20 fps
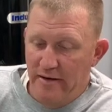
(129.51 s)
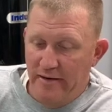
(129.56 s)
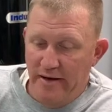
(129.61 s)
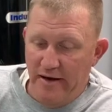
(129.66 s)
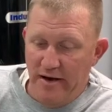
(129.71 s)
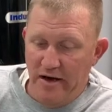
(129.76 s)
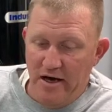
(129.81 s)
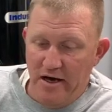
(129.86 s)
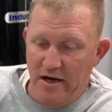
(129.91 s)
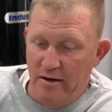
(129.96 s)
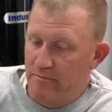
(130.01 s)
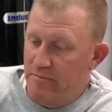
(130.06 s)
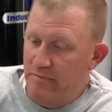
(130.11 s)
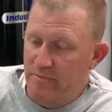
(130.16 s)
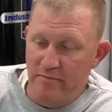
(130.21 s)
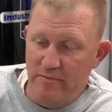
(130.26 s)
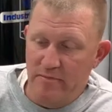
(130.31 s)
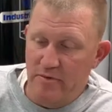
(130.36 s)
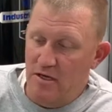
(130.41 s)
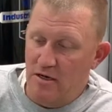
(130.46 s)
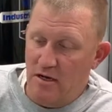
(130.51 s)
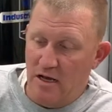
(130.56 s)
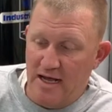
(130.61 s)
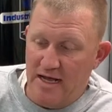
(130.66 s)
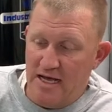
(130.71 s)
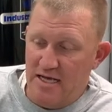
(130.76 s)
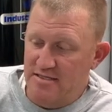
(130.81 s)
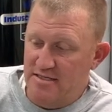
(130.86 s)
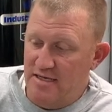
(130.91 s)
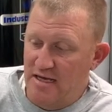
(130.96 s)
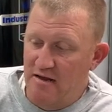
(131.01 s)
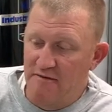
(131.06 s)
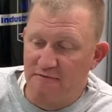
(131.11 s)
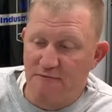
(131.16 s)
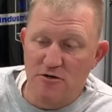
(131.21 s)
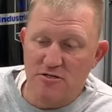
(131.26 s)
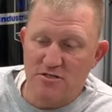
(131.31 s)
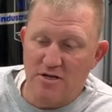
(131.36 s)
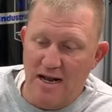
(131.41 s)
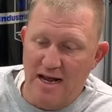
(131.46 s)
Like I said, at
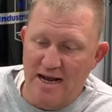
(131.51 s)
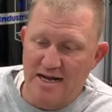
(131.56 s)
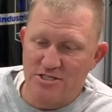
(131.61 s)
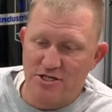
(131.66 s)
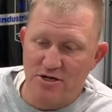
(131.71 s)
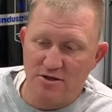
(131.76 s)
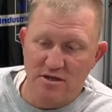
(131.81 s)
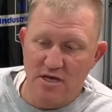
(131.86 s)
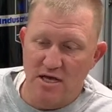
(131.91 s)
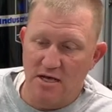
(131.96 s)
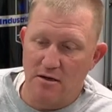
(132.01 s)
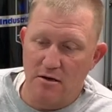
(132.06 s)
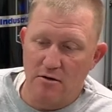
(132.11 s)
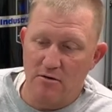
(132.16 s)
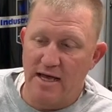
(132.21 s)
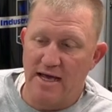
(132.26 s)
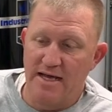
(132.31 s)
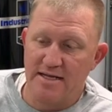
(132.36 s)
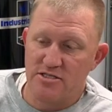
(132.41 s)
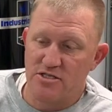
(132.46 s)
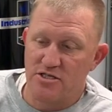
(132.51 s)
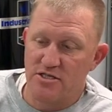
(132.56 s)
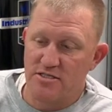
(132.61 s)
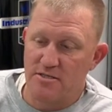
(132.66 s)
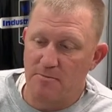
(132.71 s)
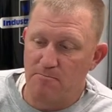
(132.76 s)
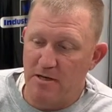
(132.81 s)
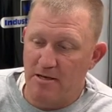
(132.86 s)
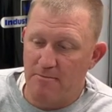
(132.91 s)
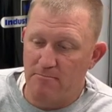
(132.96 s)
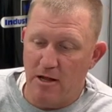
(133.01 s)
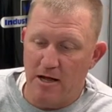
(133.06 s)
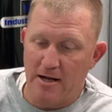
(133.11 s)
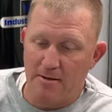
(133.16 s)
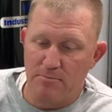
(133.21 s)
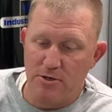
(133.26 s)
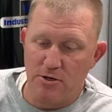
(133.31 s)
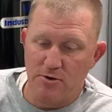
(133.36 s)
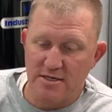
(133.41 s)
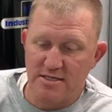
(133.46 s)
first glance, you think, okay, it's just a big
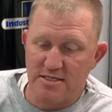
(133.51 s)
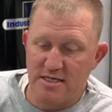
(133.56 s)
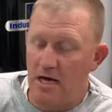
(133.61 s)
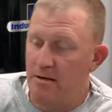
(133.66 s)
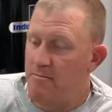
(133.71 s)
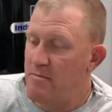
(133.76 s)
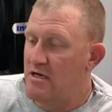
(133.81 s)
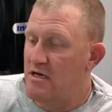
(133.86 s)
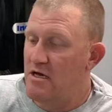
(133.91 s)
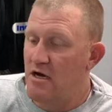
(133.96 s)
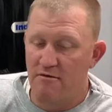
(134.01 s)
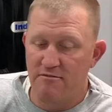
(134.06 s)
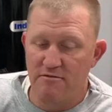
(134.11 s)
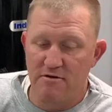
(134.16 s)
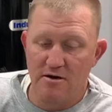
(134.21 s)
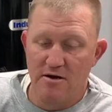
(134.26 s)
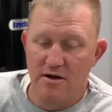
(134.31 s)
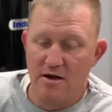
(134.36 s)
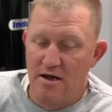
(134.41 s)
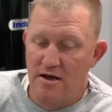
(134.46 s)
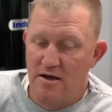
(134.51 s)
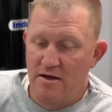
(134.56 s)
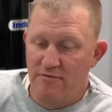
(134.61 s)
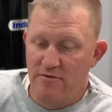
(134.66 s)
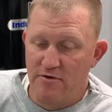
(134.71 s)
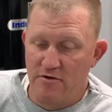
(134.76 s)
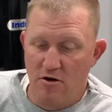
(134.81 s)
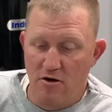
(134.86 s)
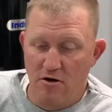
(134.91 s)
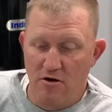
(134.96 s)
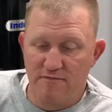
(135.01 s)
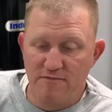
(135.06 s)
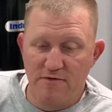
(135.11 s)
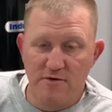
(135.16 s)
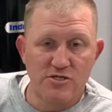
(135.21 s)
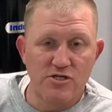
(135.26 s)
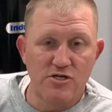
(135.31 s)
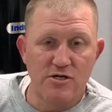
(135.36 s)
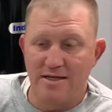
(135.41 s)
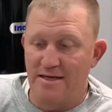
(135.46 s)
block Buick timing cover. They're all
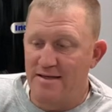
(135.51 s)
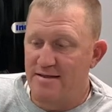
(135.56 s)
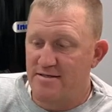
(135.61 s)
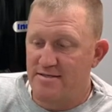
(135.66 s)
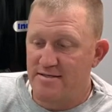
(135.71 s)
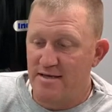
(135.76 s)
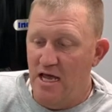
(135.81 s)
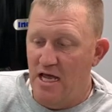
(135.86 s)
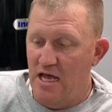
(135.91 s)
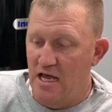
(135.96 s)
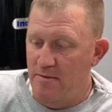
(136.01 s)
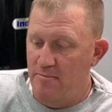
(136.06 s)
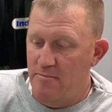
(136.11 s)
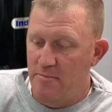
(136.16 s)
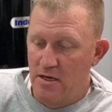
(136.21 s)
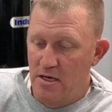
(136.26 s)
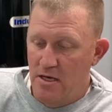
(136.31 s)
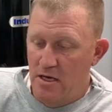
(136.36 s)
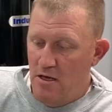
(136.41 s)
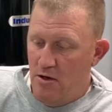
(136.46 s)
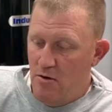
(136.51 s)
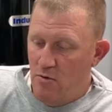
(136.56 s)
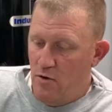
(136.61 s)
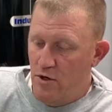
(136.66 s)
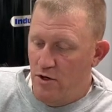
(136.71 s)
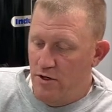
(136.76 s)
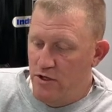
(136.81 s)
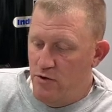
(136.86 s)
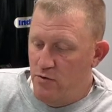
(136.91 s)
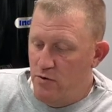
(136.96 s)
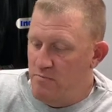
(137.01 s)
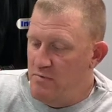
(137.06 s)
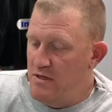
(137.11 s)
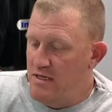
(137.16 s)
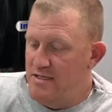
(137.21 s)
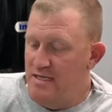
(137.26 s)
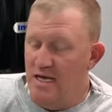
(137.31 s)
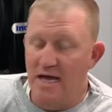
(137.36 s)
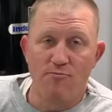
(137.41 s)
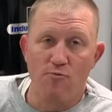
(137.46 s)
virtually the same. Well, you would be
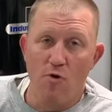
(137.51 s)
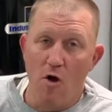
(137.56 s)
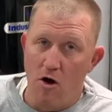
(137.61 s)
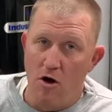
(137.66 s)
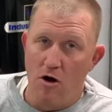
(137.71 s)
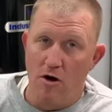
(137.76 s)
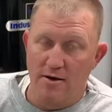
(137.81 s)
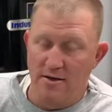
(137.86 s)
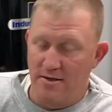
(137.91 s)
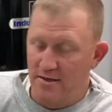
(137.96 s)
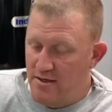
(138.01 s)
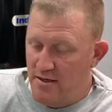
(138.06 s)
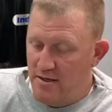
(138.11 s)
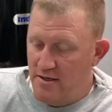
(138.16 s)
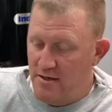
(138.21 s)
dead wrong.